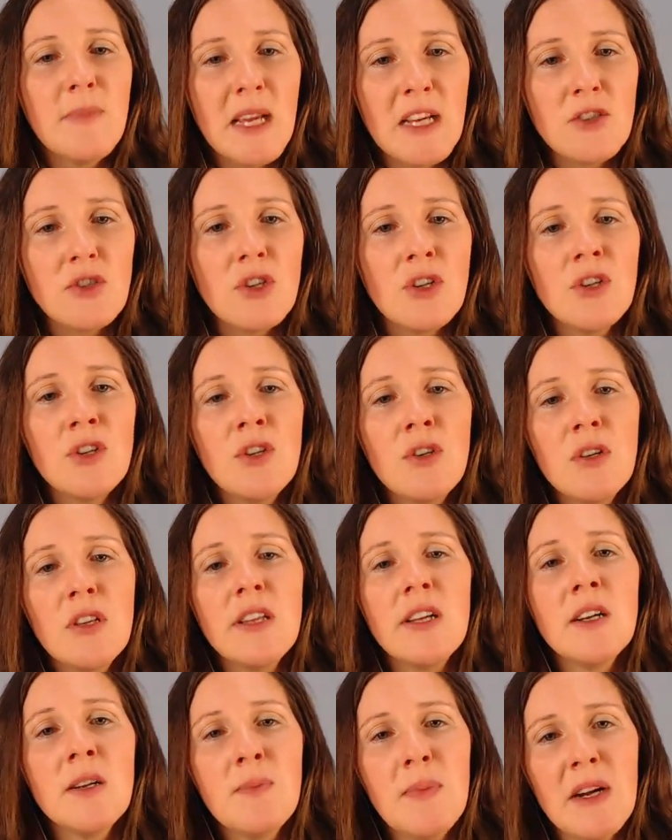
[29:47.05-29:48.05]
Make sure you
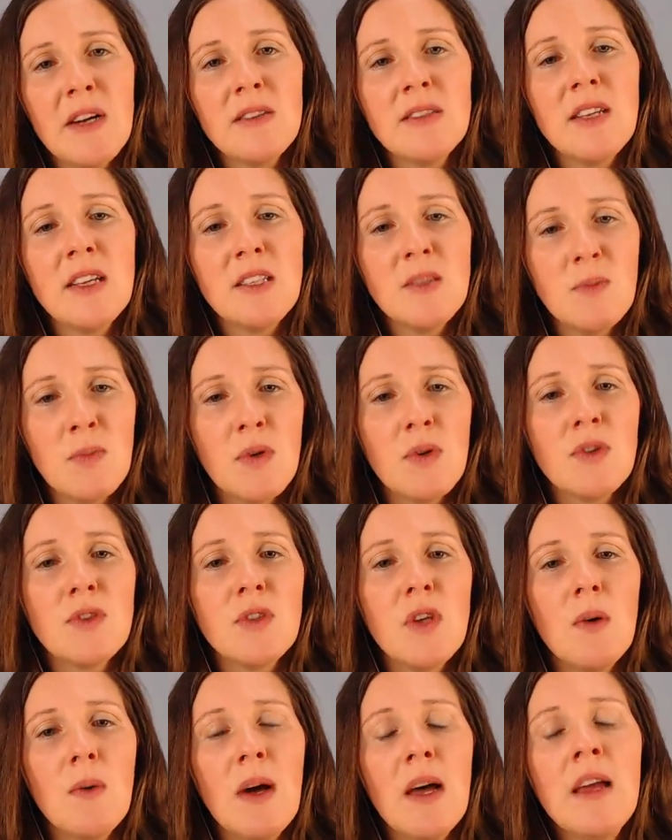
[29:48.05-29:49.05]
clear parasites,
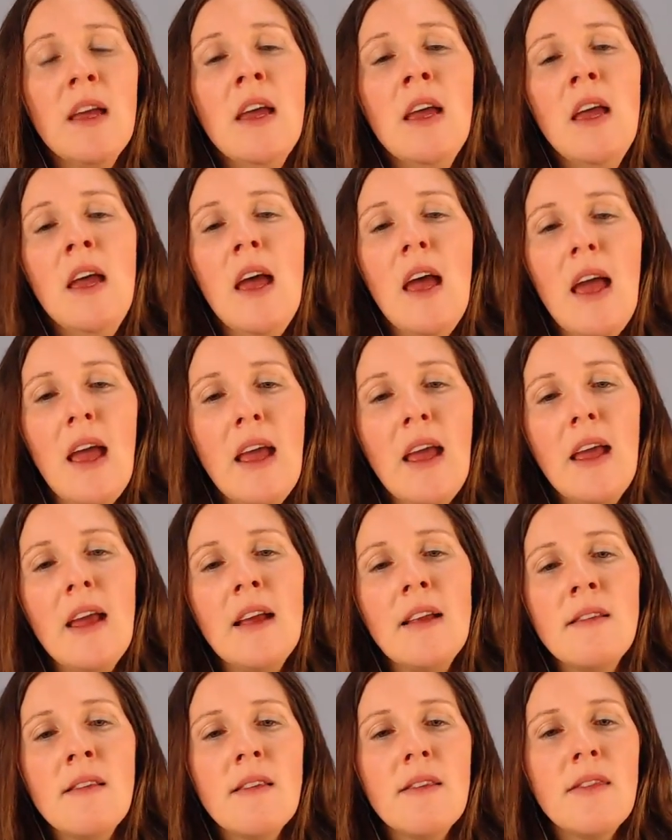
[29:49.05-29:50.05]
protozoa,
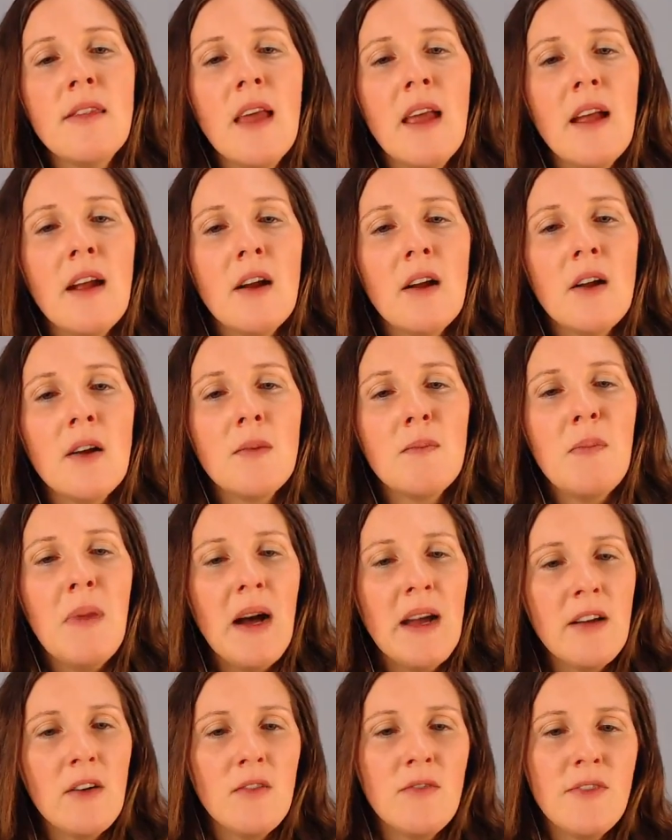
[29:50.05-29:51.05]
and their
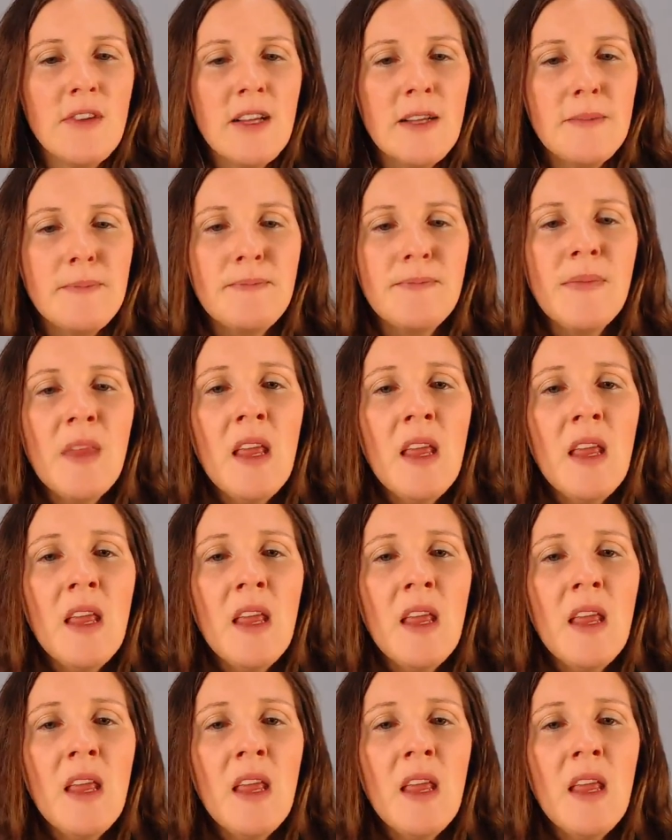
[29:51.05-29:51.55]
biofilm.